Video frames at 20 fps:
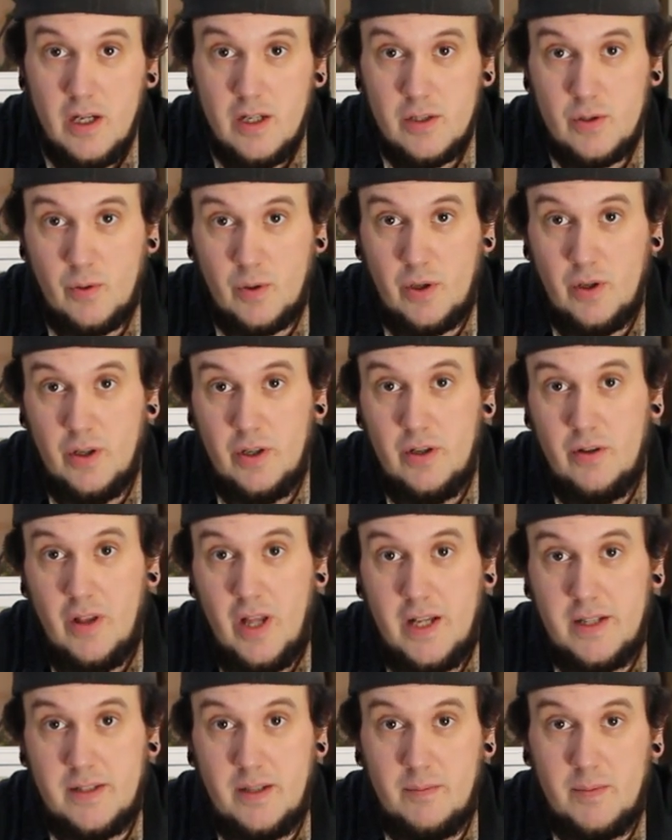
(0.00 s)
So we're going to do
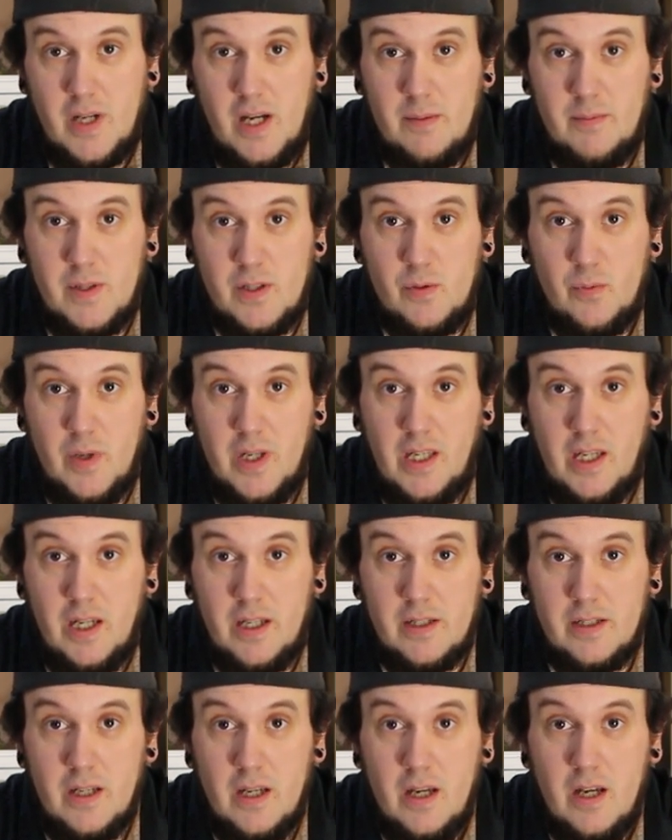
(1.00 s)
that sometime this
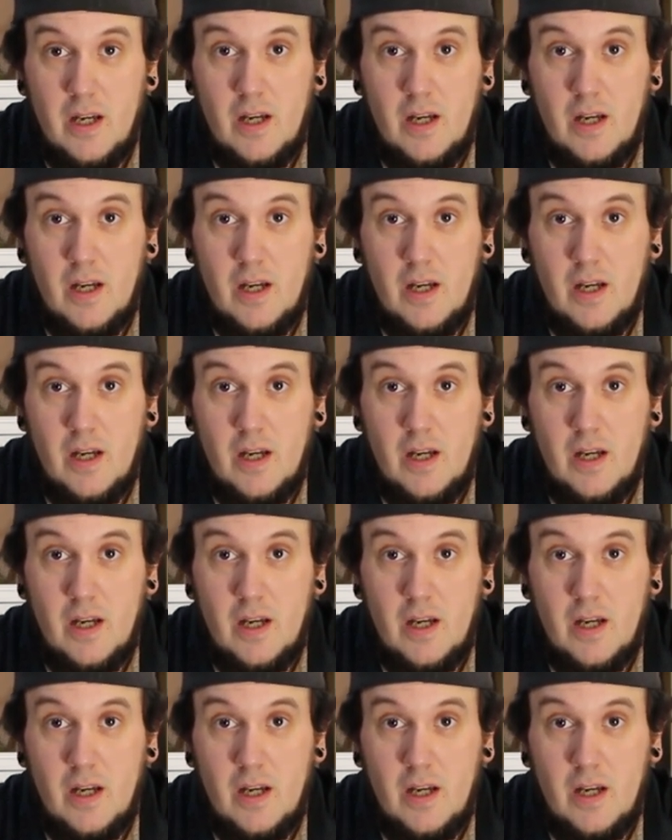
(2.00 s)
weekend.